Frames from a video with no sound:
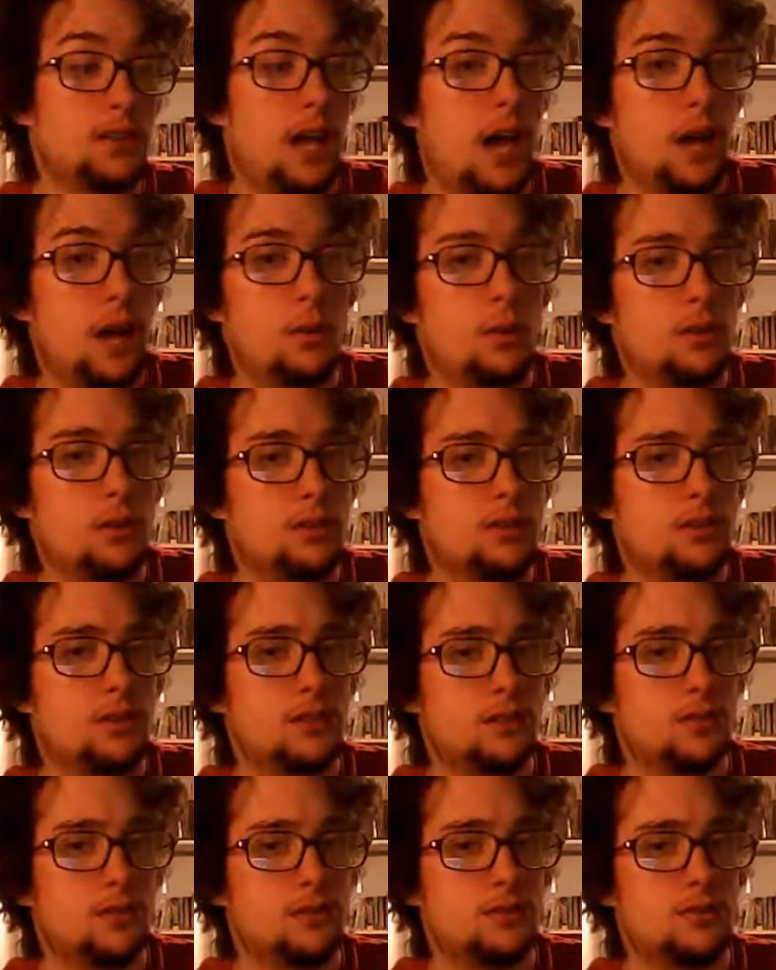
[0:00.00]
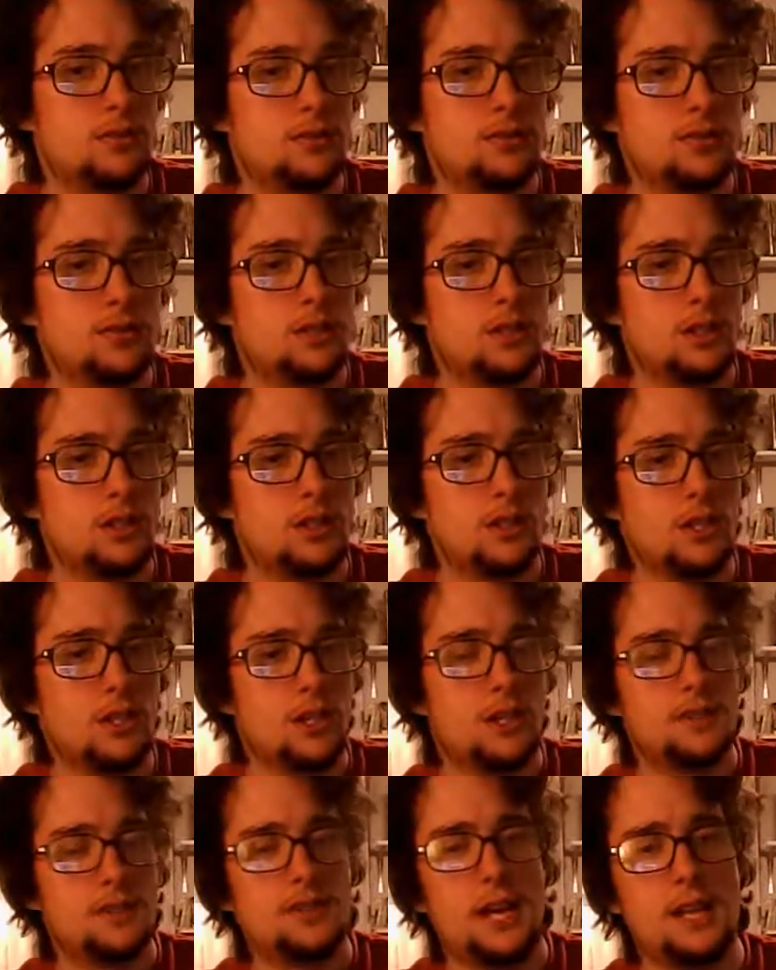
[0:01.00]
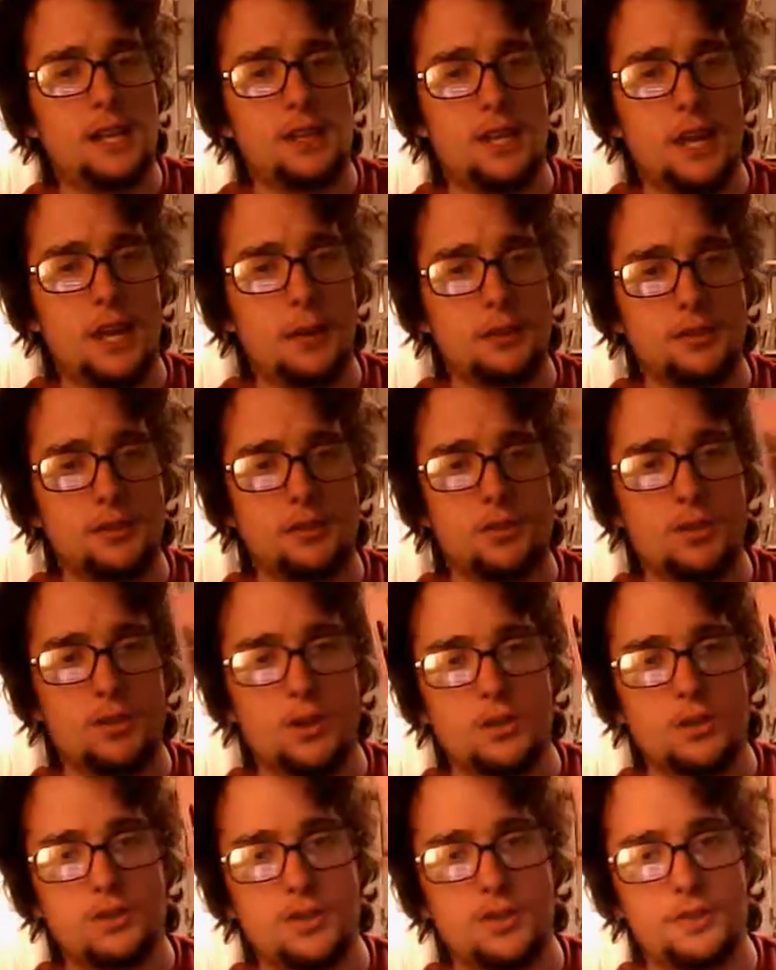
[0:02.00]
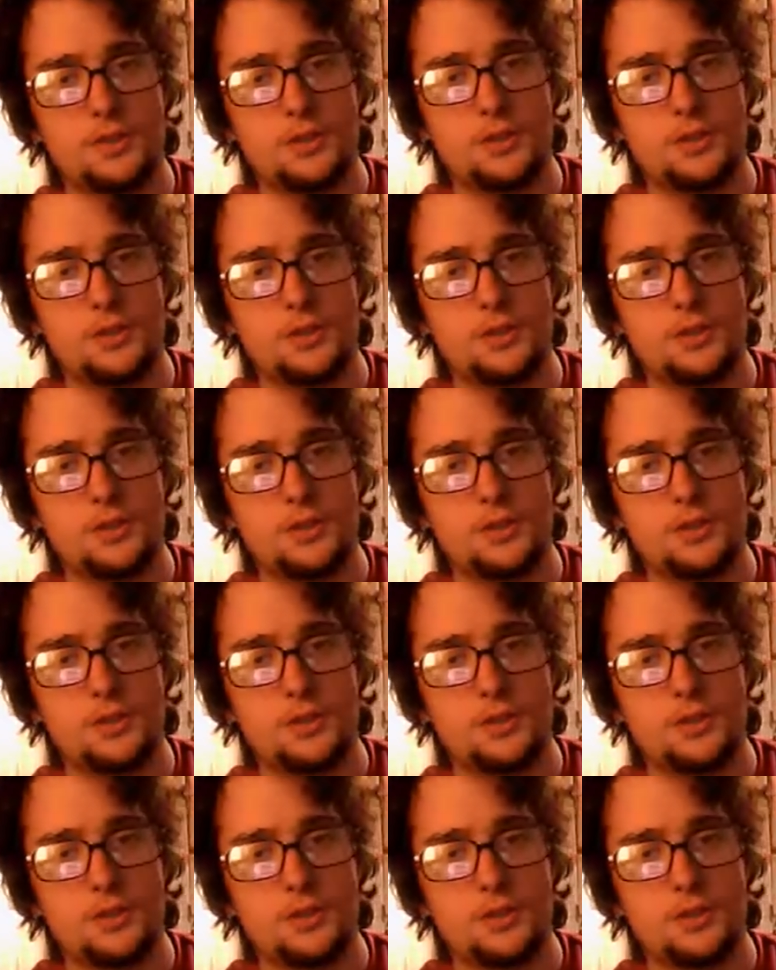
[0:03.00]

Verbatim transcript: I wasn't sadly I wasn't fortunate enough to